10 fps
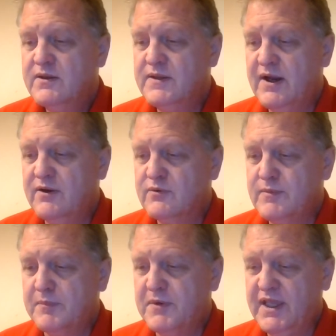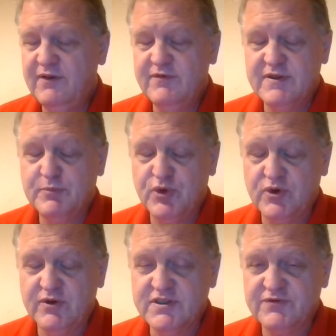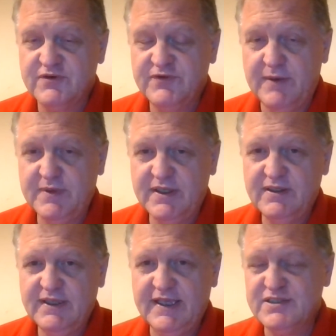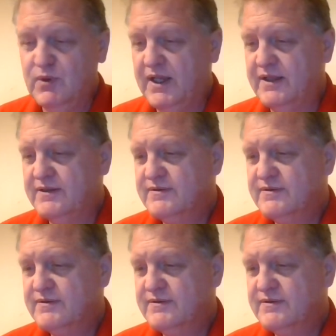Now, remember I gave you the plurals for feminine? Guess what?